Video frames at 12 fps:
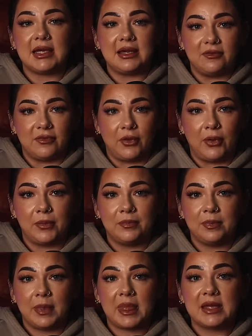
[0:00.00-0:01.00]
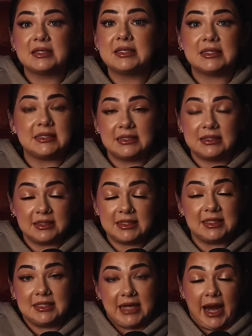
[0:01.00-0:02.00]
evil
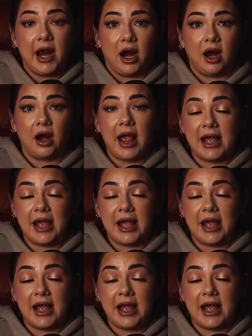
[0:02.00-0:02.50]
stare.